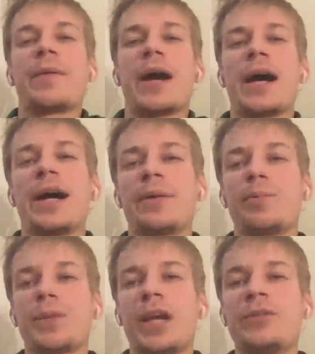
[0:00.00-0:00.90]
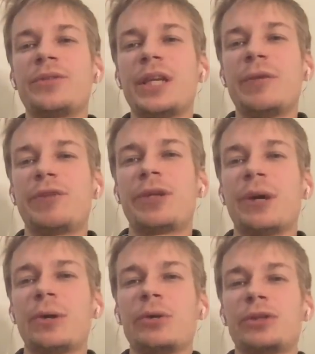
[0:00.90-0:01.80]
and if you
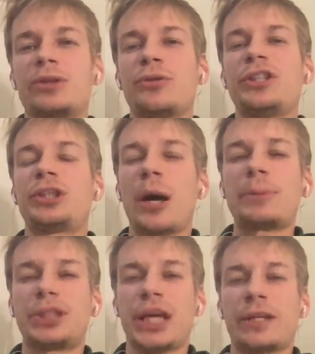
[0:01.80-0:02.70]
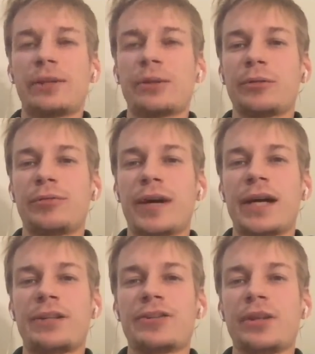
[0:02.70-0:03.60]
go to the jobs channel, you'll
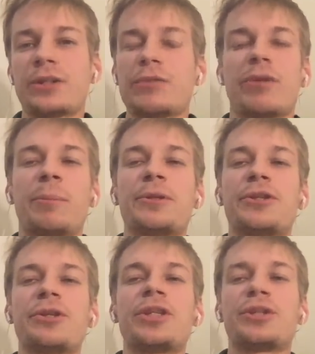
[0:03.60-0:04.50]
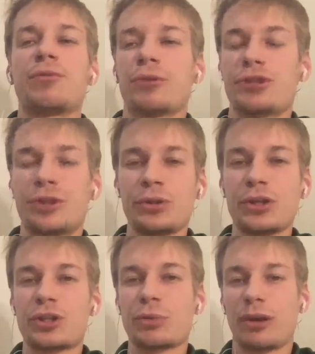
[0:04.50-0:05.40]
find a lot of opportunities for
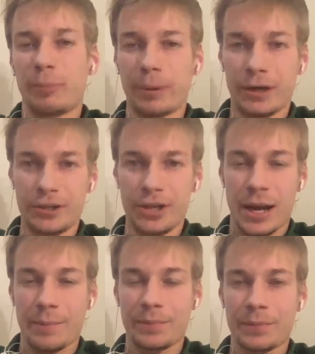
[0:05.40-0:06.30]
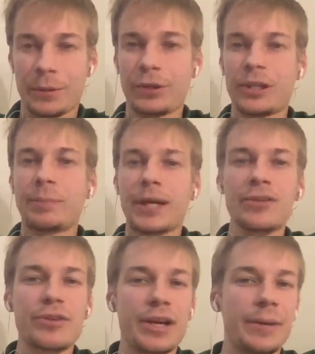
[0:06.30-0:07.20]
students to work part-time. You can apply
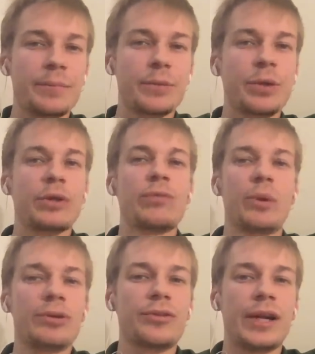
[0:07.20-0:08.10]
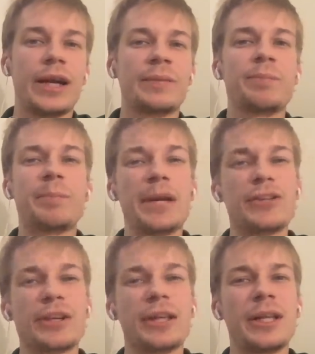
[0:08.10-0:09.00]
there, you can work there, and
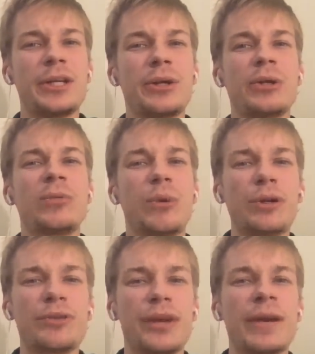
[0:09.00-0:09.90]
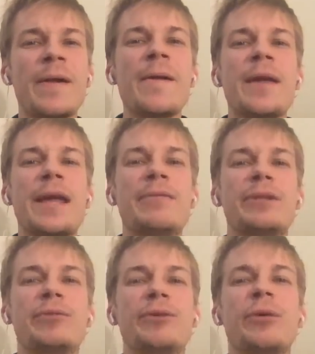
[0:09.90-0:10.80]
basically you can work there even
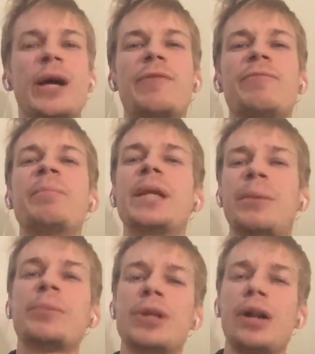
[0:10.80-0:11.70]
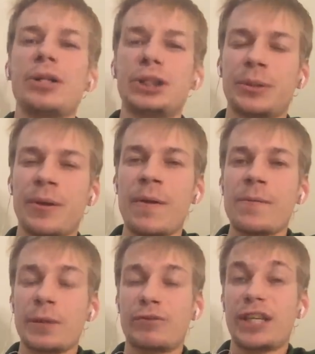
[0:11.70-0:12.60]
if you have minimum knowledge
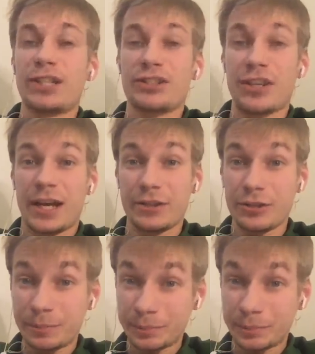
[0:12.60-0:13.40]
of data science.